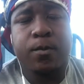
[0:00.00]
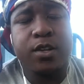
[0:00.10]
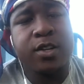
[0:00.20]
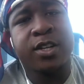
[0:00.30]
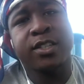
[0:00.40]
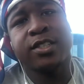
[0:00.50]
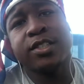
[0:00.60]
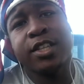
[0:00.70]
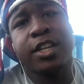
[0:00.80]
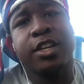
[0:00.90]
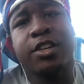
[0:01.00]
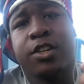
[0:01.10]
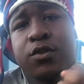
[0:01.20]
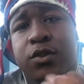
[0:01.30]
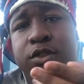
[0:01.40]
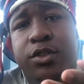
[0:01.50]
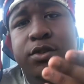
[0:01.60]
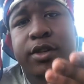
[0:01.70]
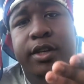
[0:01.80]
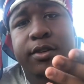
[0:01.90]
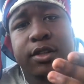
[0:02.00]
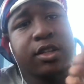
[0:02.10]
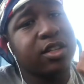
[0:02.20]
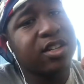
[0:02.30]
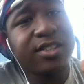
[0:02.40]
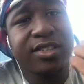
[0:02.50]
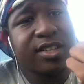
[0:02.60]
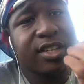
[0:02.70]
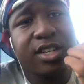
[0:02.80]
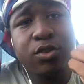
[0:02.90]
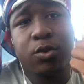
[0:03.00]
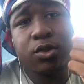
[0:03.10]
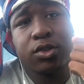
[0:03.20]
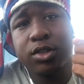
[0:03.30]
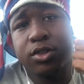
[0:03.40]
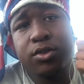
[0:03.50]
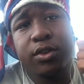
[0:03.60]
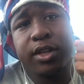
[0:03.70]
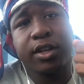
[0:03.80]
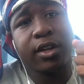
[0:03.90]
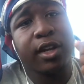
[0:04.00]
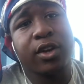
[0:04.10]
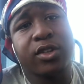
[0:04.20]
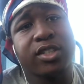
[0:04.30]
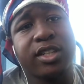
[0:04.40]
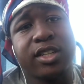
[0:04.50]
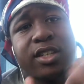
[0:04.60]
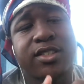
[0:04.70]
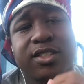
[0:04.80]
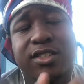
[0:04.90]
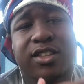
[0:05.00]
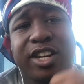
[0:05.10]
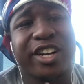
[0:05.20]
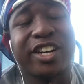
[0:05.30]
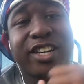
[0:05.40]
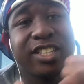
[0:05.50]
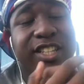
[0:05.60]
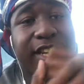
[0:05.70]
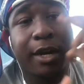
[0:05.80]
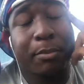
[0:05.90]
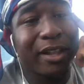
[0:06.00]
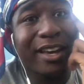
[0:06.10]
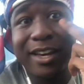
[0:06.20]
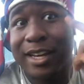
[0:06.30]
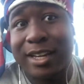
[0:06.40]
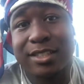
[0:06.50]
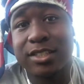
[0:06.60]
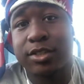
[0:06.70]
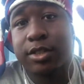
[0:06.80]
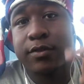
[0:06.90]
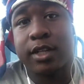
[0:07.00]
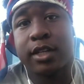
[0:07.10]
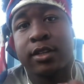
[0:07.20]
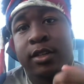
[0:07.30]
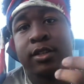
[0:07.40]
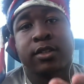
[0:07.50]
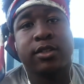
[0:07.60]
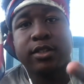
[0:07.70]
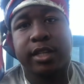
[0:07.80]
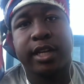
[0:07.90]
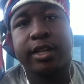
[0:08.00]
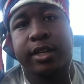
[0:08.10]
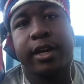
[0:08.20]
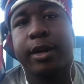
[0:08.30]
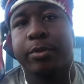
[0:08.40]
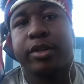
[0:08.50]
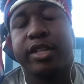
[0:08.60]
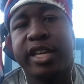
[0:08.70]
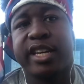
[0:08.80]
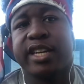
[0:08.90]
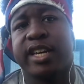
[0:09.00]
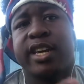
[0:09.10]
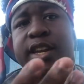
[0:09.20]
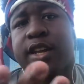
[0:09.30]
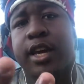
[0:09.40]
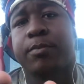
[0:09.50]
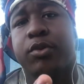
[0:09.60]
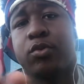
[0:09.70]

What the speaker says: Because he said he didn't want to do that. He could have said he wants to do that, and now his kids is constantly got black eyes and stuff. Like, that could happen. That can happen